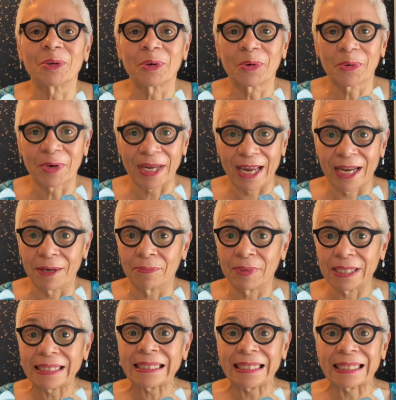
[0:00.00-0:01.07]
to
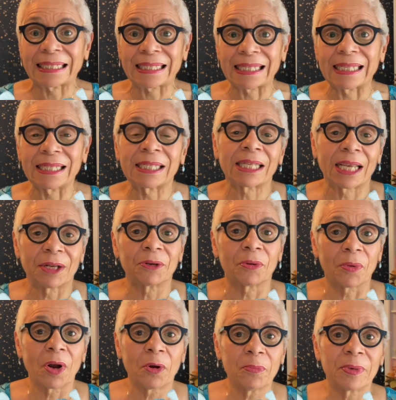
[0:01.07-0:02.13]
create businesses
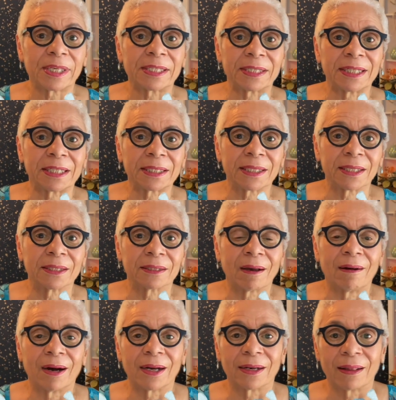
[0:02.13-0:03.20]
and grow
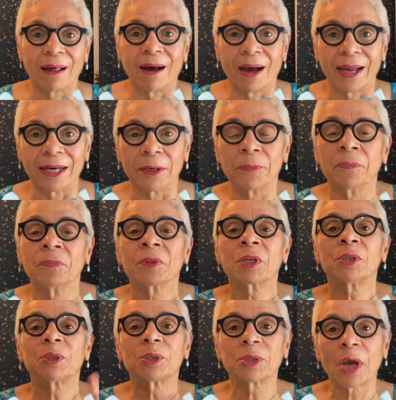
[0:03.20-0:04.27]
businesses online.
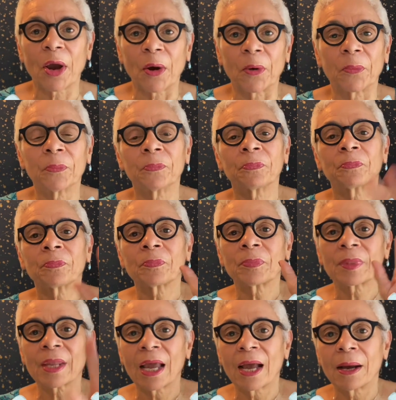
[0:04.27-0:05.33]
So,
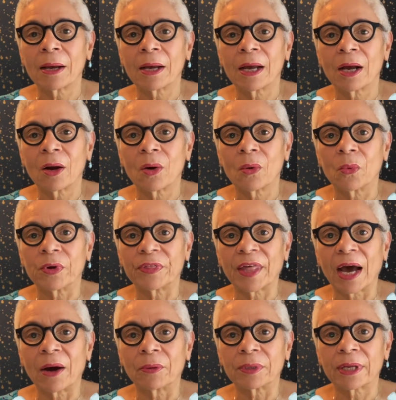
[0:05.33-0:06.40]

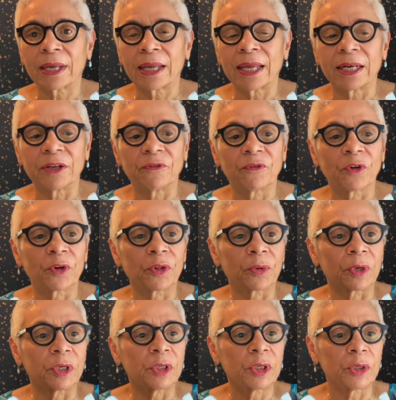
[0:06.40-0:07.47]
without any
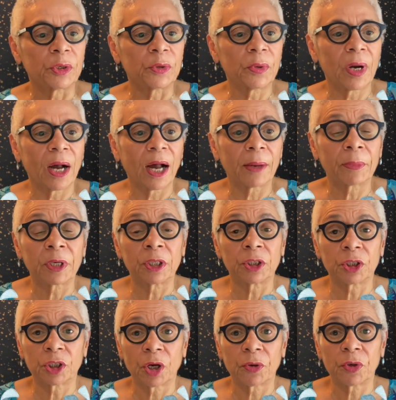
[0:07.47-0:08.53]
further ado, I'm
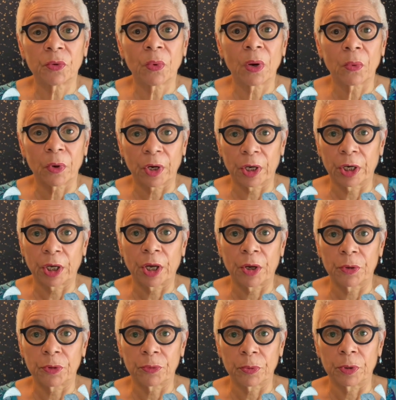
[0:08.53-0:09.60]
going to show you what we're going to
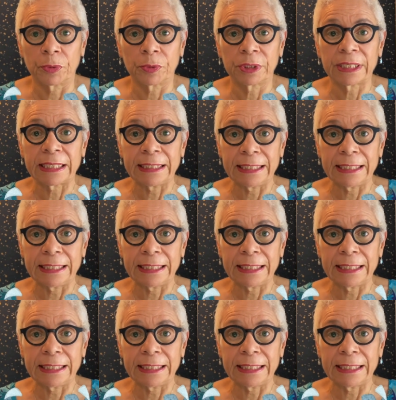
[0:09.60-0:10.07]
go through